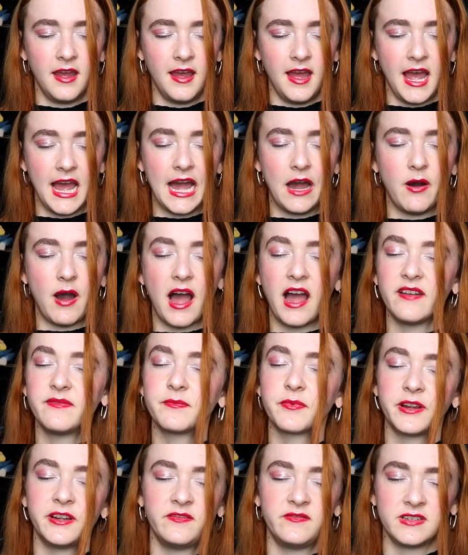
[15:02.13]
how I've
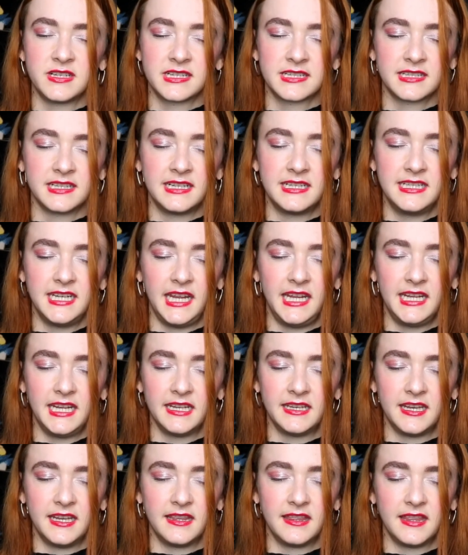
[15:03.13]
previously
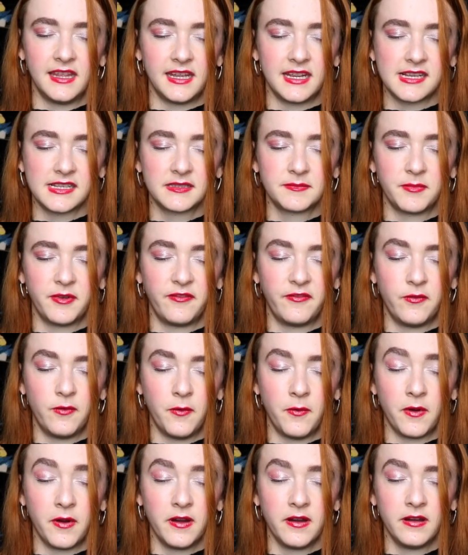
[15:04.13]
taken in things
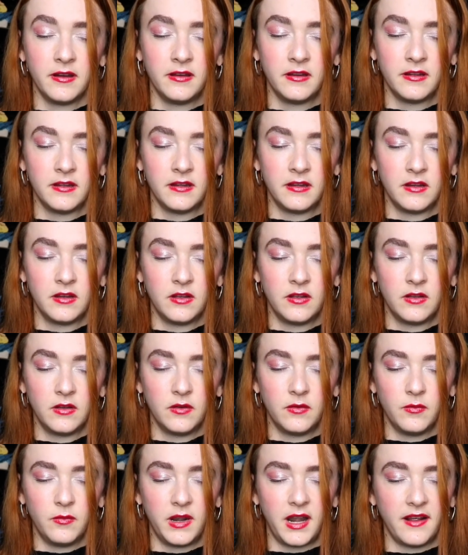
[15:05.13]
before,
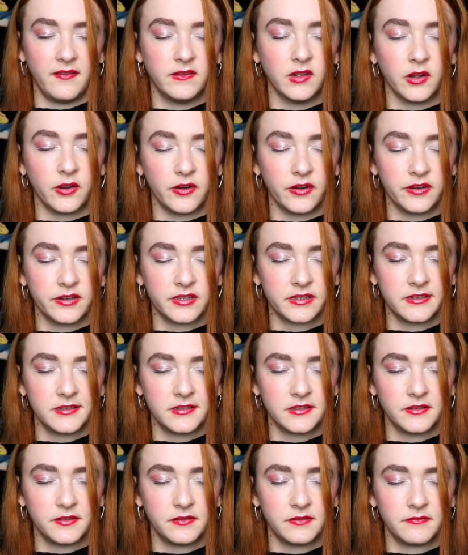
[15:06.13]
what I've learned
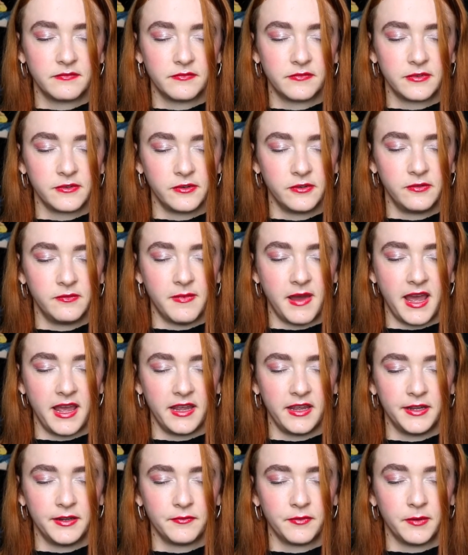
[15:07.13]
through
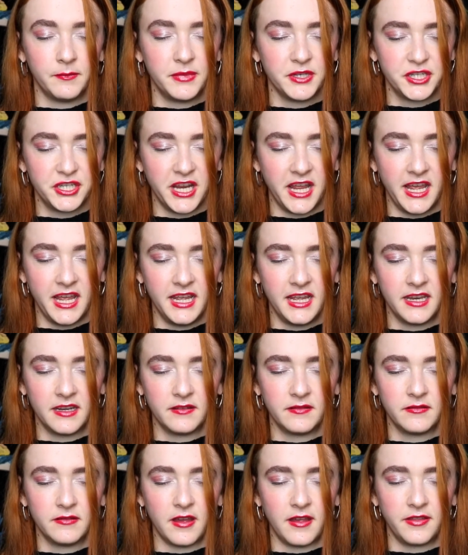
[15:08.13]
my Rinpoche
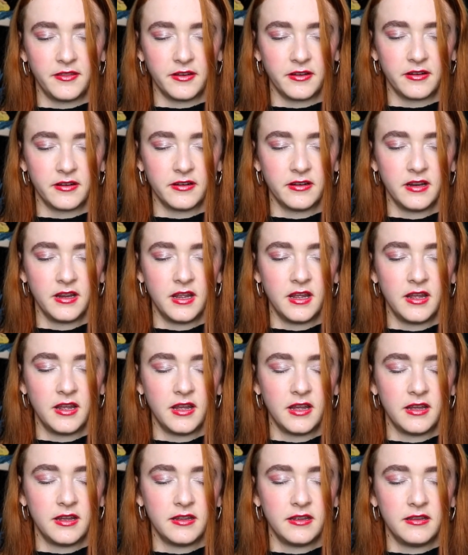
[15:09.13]
and other
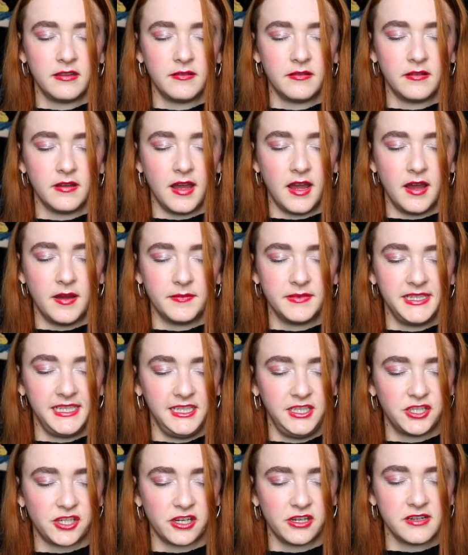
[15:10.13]

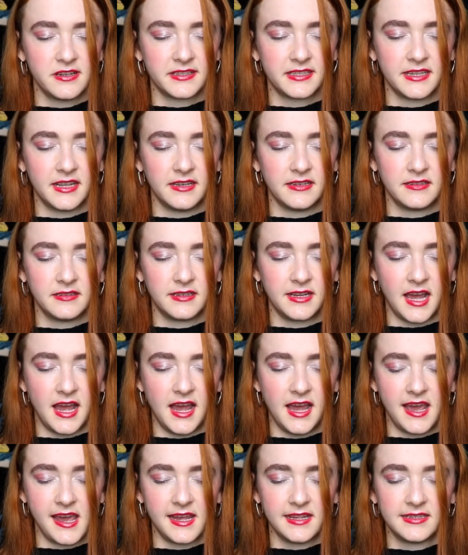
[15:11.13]
teachers and
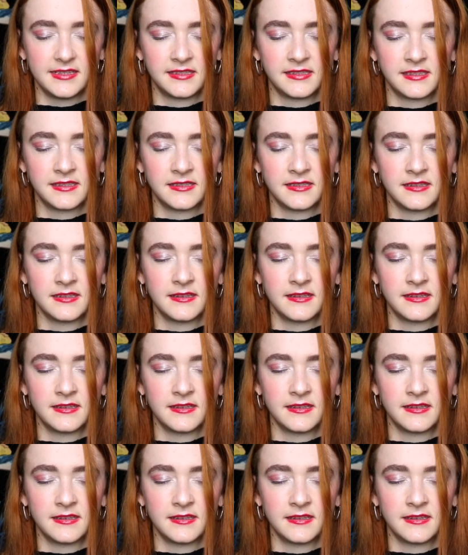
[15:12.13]
guides,